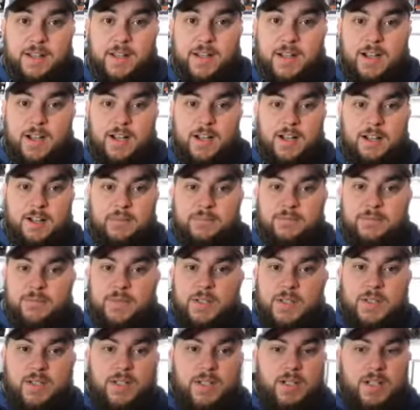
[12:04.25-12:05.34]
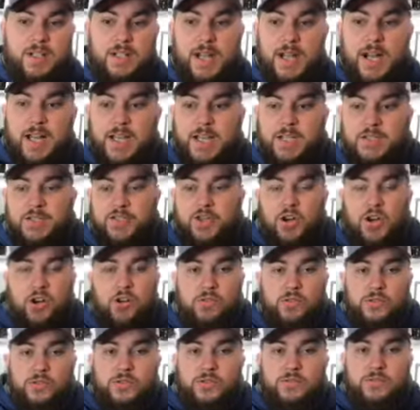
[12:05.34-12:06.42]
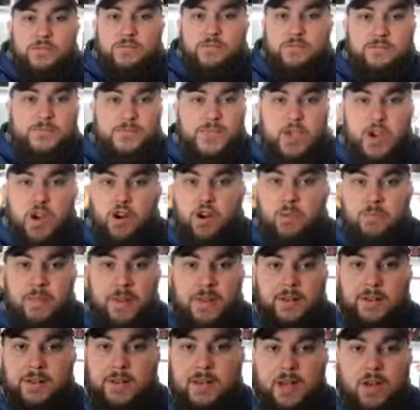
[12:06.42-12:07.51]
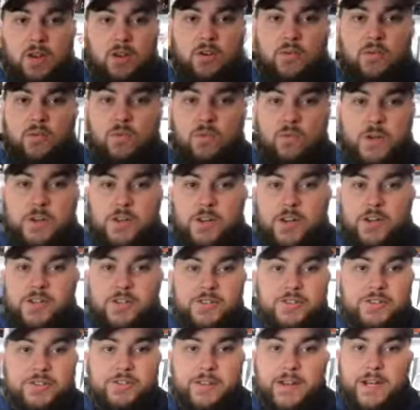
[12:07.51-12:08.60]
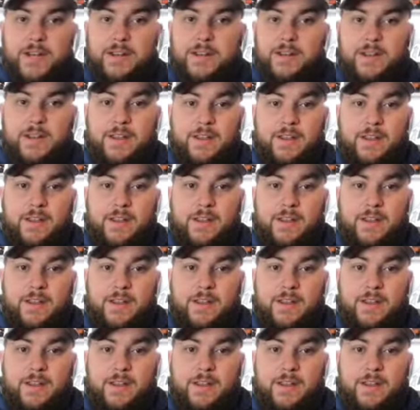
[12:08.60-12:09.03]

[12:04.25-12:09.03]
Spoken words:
I don't go below 100 grit.